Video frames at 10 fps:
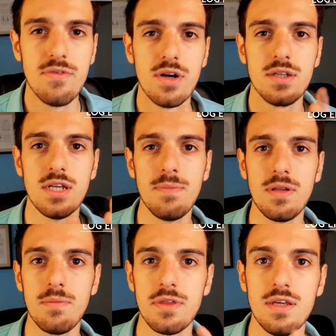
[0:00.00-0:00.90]
For example,
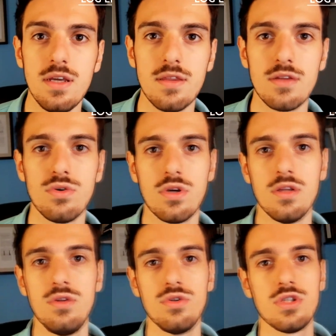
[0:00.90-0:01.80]
I'm thinking that you
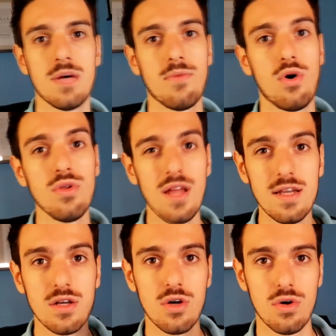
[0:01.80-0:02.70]
can do some
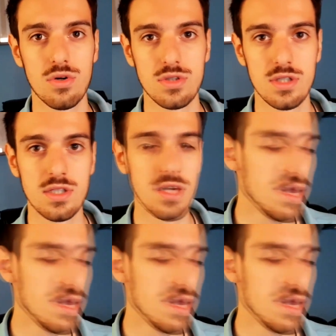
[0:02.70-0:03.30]
online courses